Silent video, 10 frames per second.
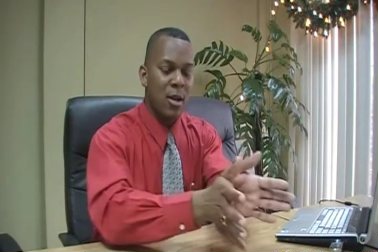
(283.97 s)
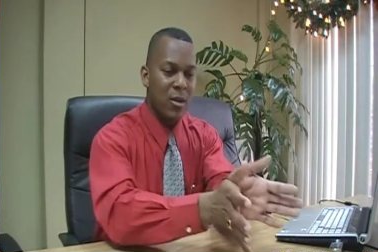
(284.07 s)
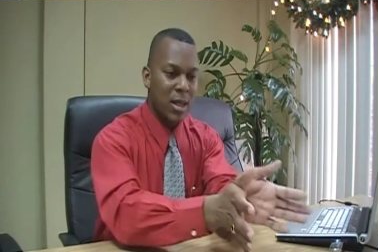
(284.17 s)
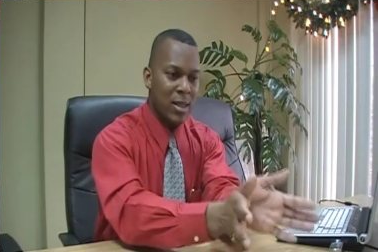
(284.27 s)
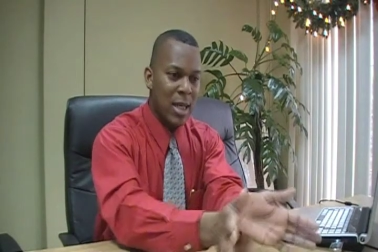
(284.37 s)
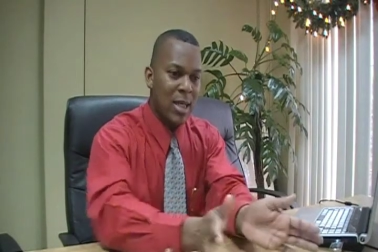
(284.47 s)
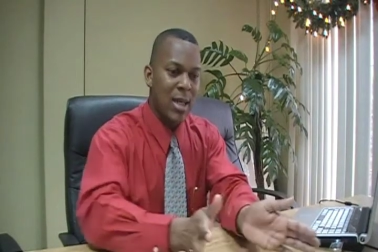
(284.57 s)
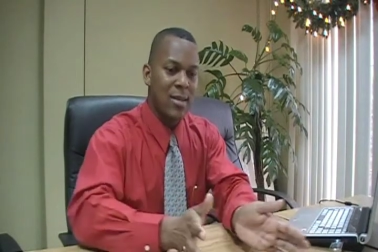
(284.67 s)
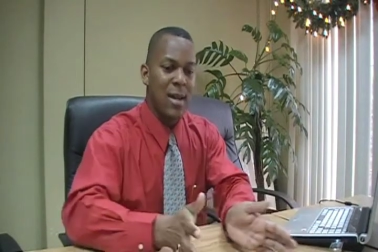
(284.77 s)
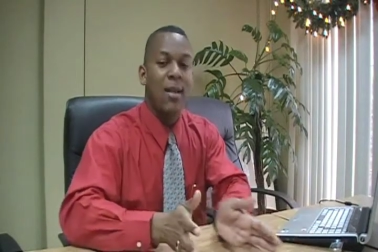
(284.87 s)
create
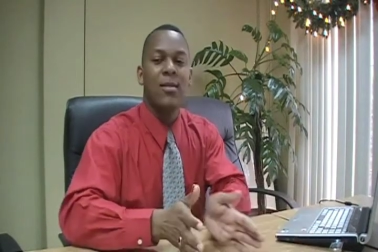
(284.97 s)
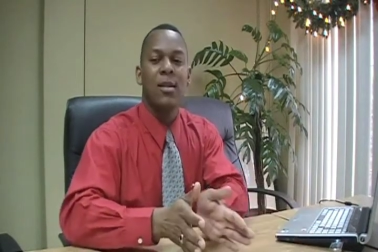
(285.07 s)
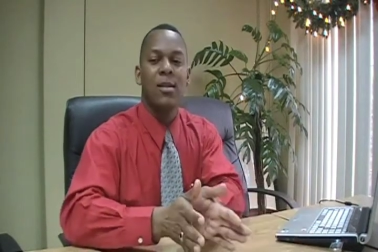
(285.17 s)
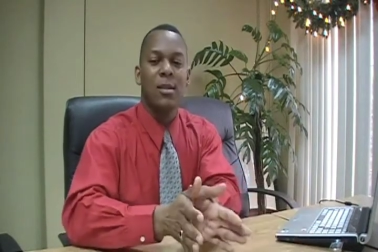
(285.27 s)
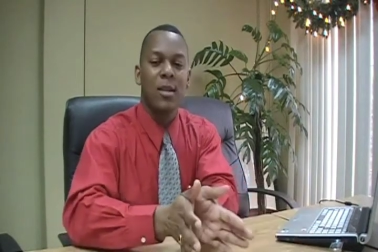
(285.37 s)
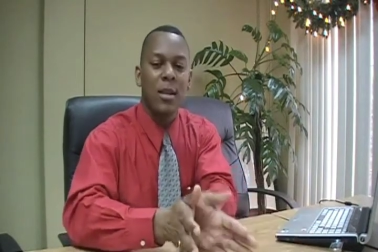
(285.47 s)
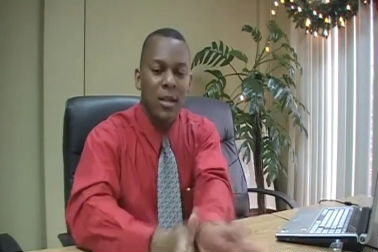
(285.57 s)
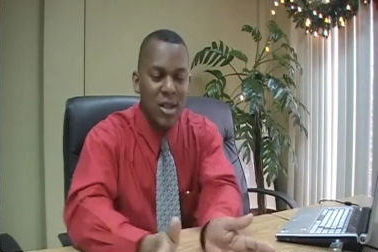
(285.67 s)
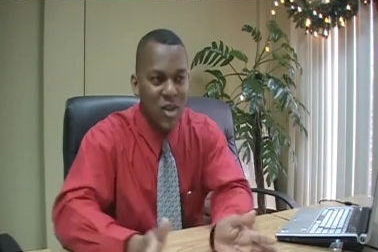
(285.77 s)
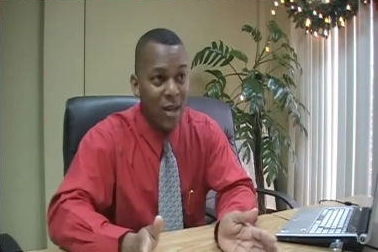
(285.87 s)
daycare centers and
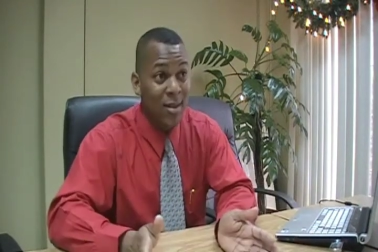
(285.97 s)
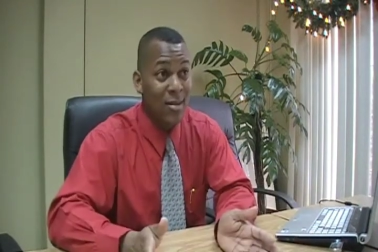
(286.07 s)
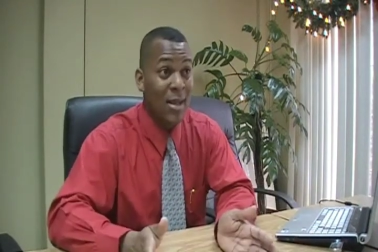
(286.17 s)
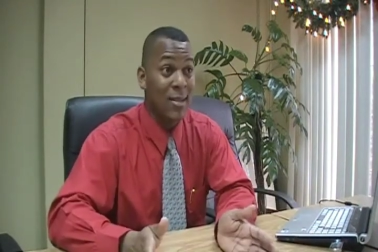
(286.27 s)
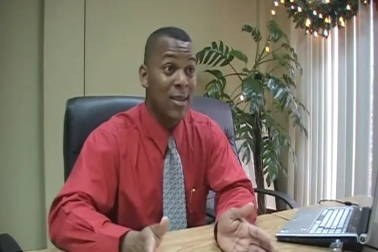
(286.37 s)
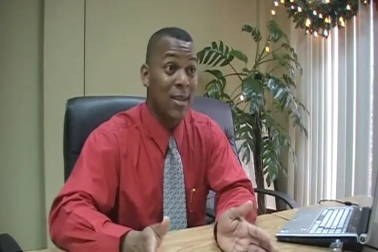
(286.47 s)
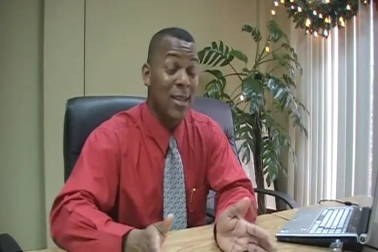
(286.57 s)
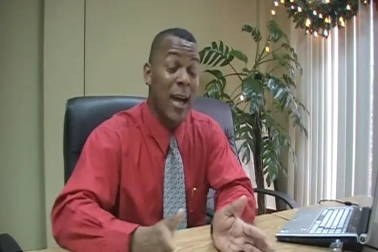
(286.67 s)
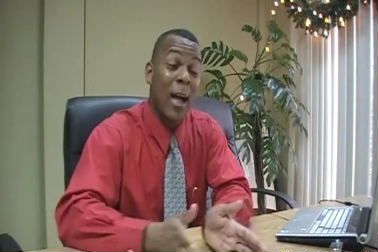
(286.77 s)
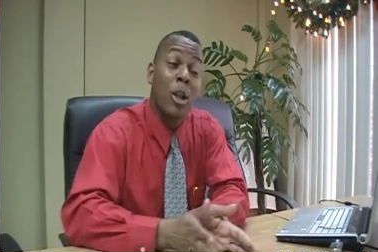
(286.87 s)
early childhood centers. A
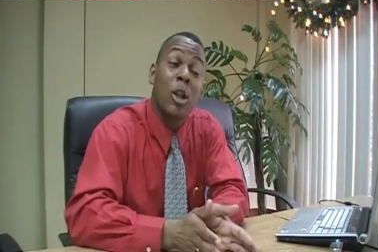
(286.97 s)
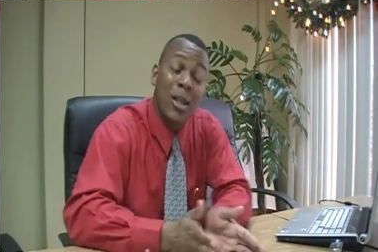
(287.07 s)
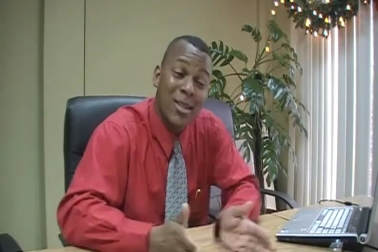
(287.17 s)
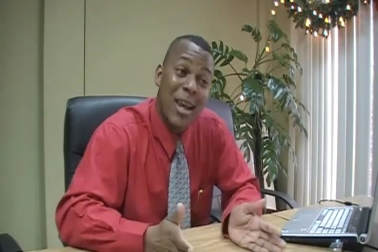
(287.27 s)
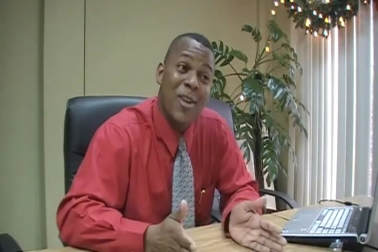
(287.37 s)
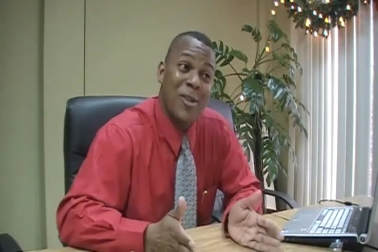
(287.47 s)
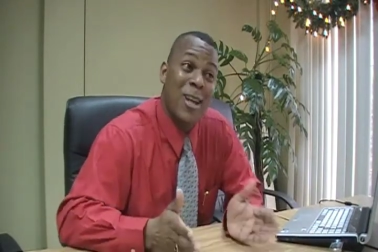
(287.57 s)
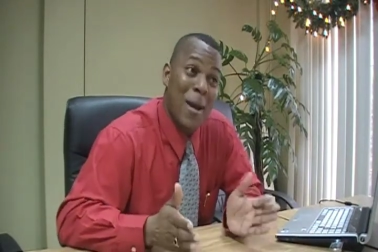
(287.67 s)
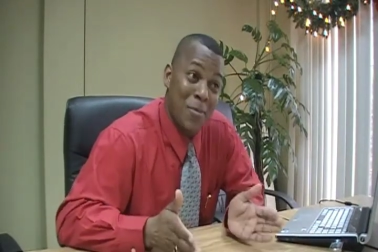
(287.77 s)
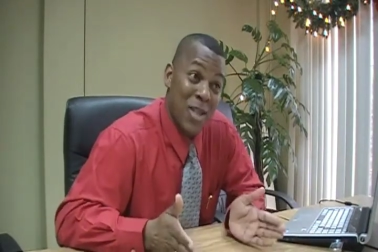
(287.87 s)
mm-hmm. lot is actually
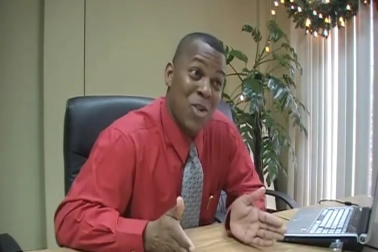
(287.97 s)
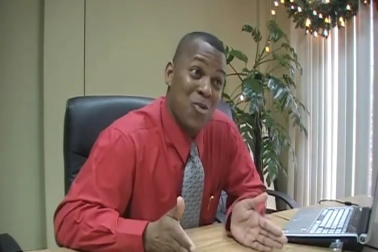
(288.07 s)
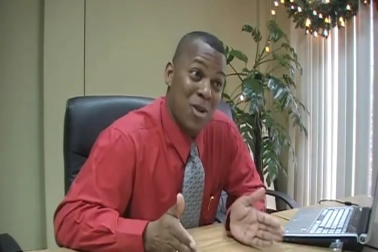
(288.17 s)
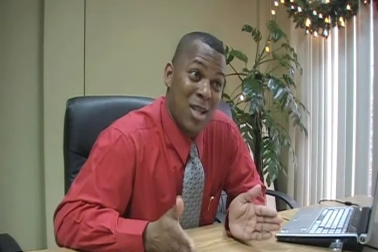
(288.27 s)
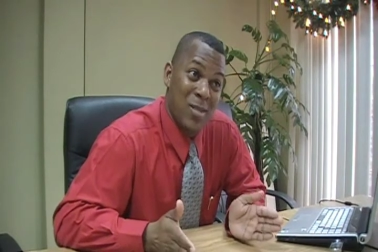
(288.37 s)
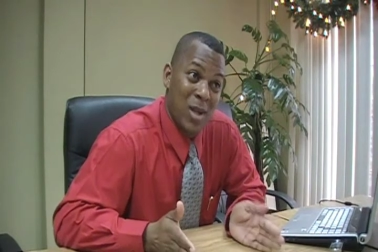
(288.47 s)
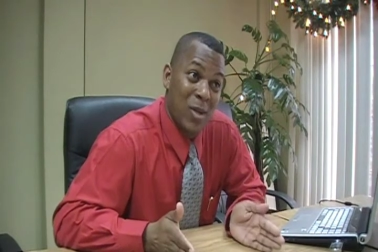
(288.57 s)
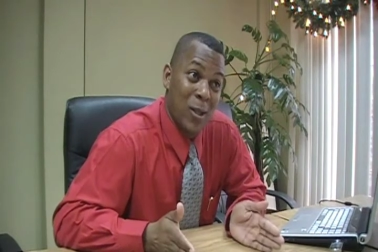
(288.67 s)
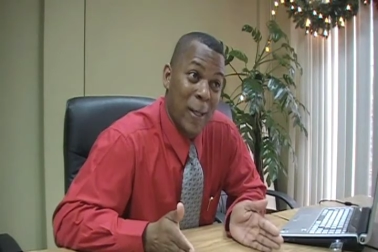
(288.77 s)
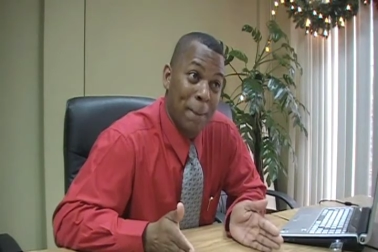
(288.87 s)
happening in Trinidad A
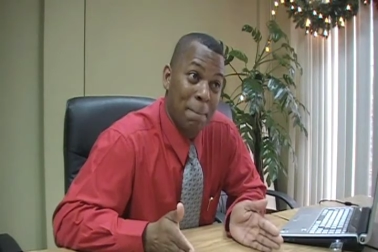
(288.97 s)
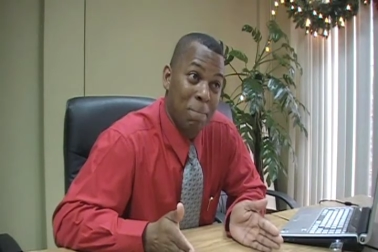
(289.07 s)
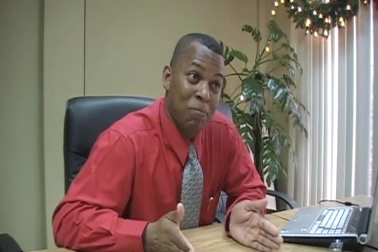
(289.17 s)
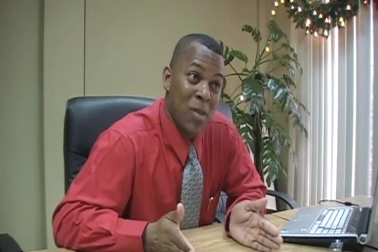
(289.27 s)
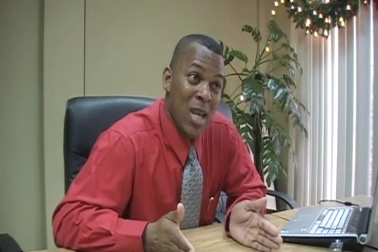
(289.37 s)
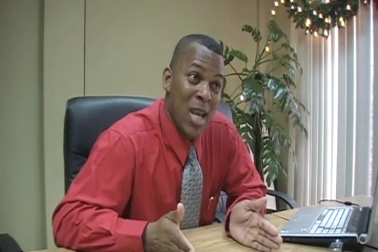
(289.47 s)
lot is happening.